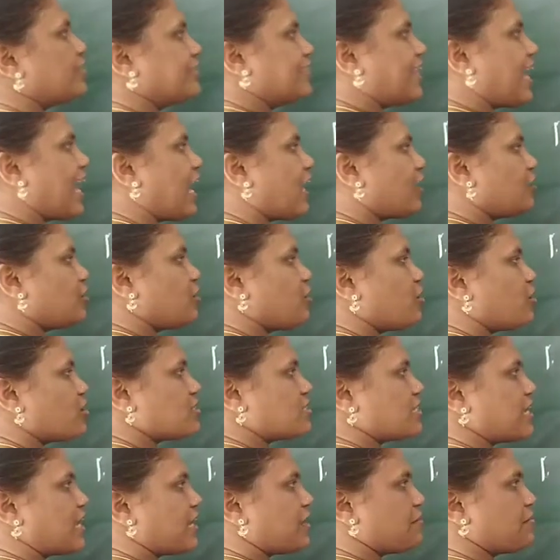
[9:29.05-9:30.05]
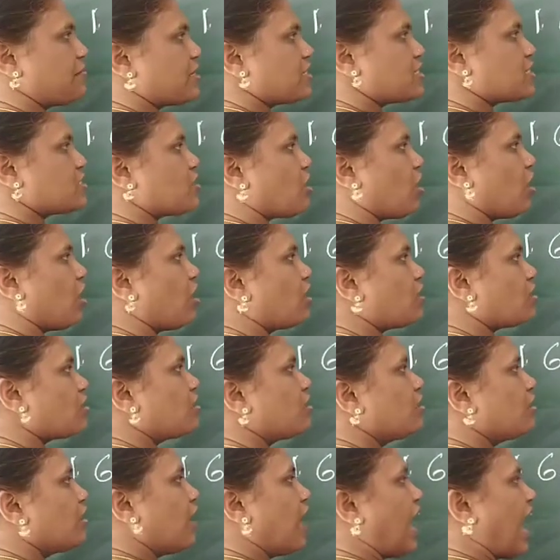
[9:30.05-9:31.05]
Those elements are
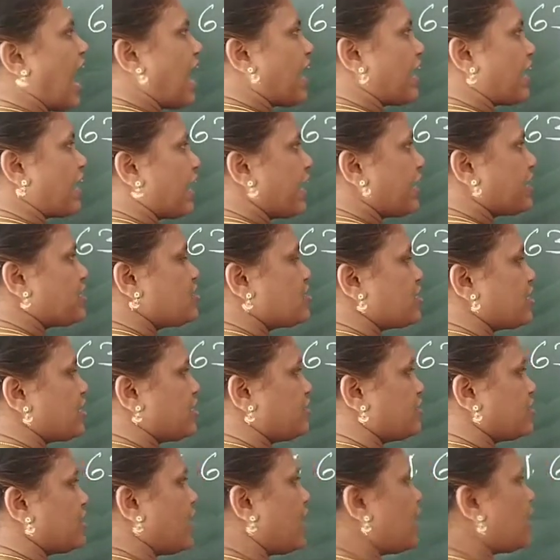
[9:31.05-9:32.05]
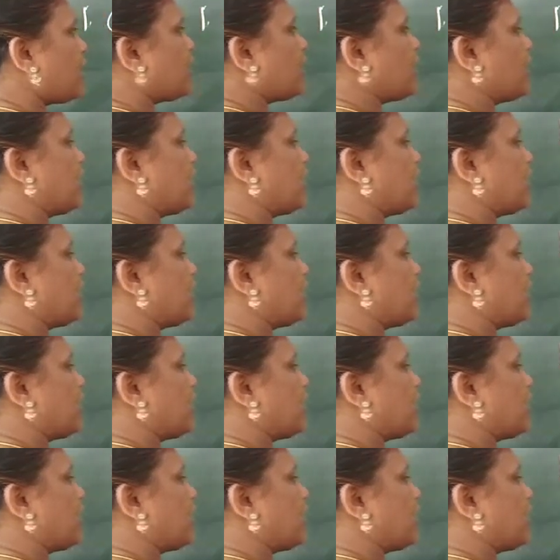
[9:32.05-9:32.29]
arranged in the